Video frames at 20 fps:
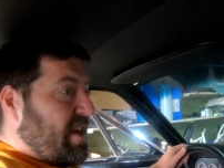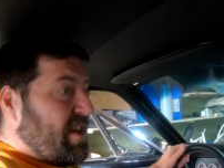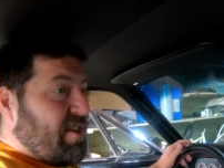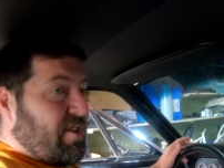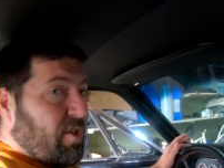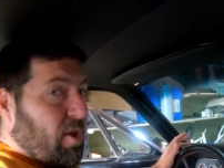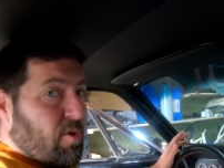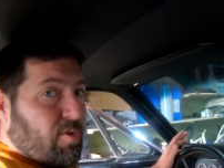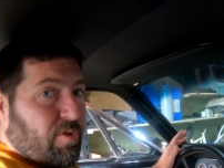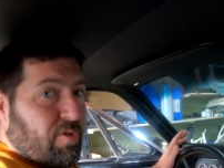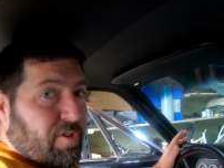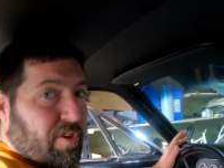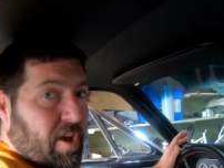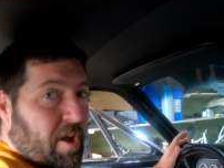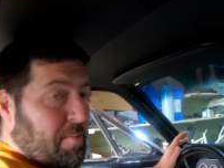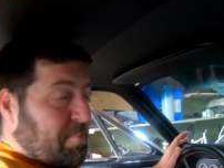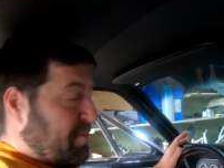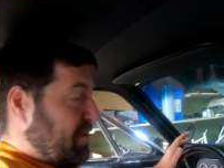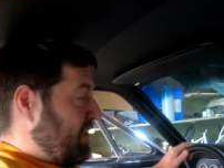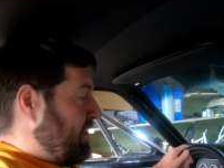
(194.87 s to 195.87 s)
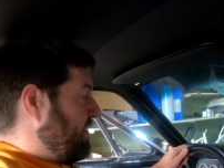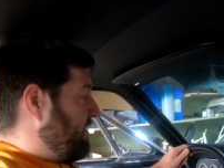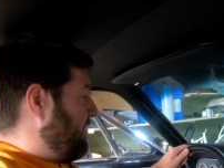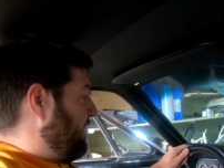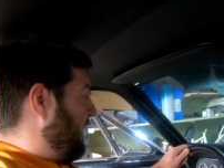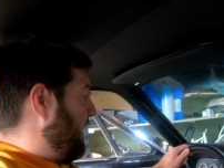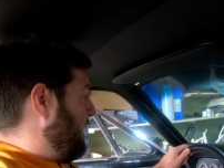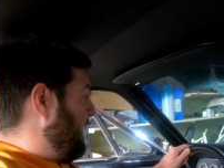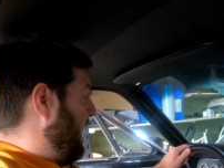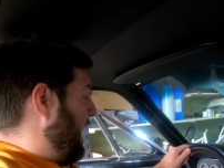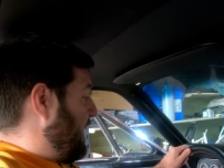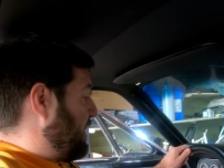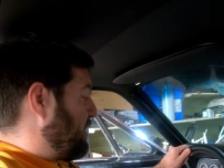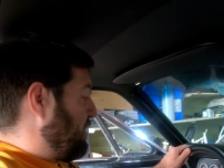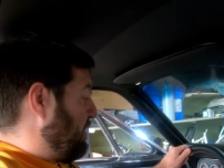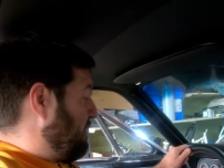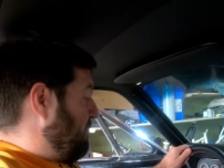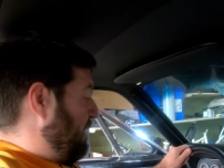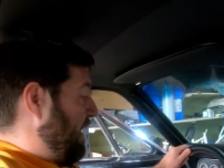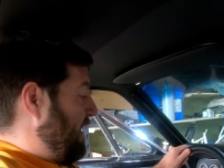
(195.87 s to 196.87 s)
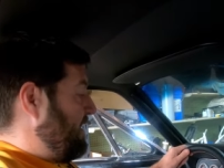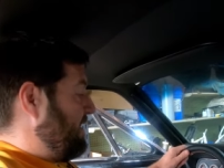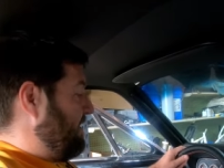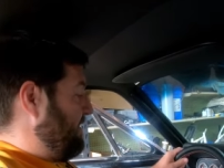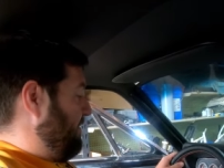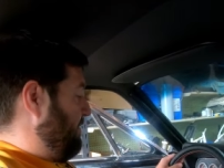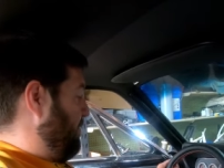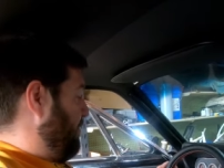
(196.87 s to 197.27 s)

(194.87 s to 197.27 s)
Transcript: any local company that actually made